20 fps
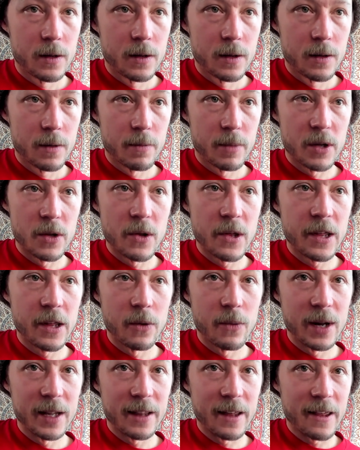But you
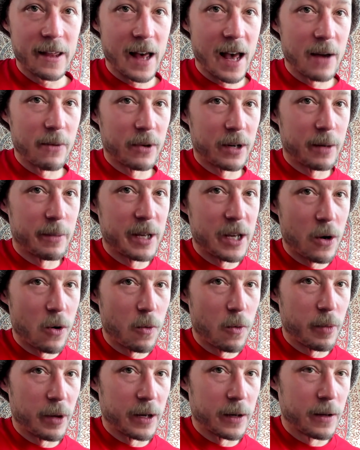still want this high one to be
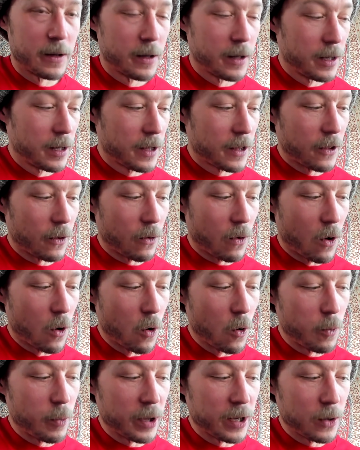open. So
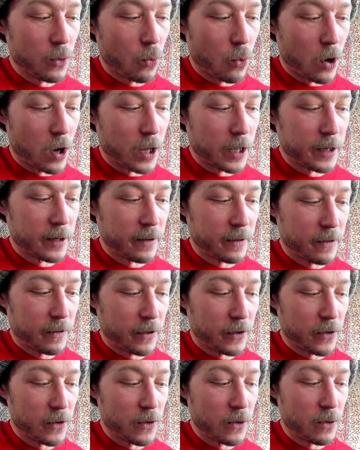open 1,
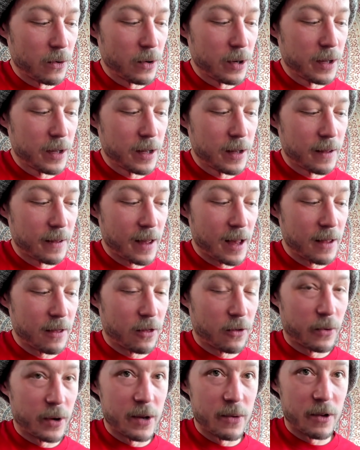2, then
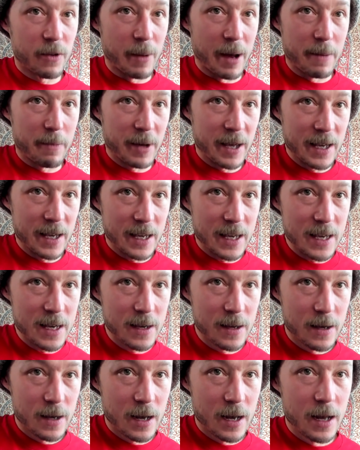3 with my
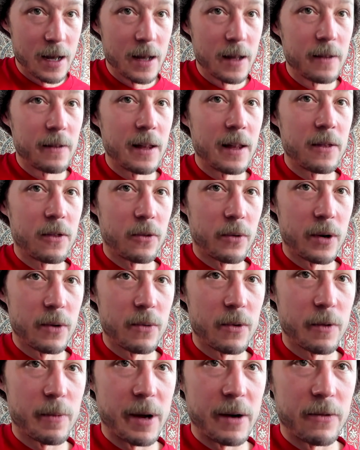pinky, then 3
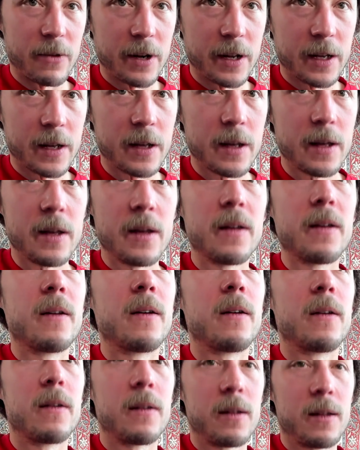with my
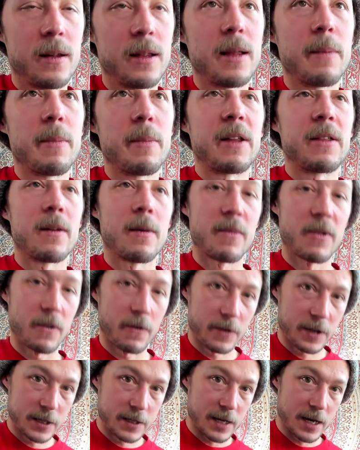ring, and then my thumb's
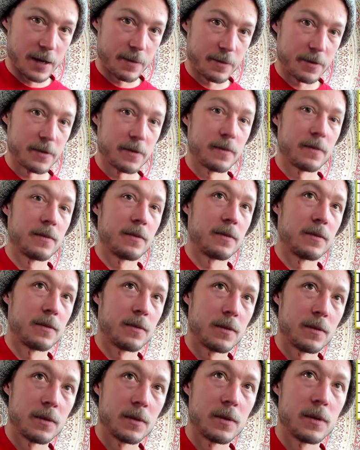over the top.
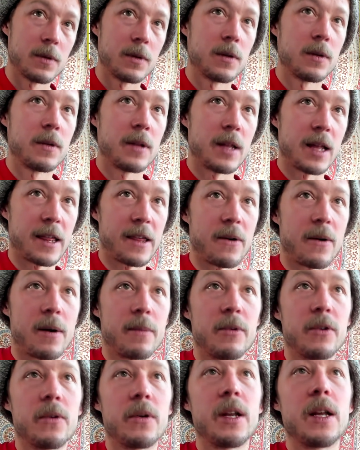That's how
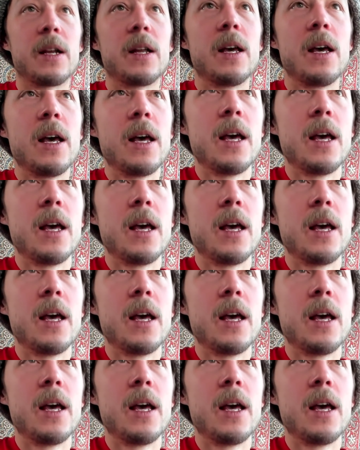I'm doing it.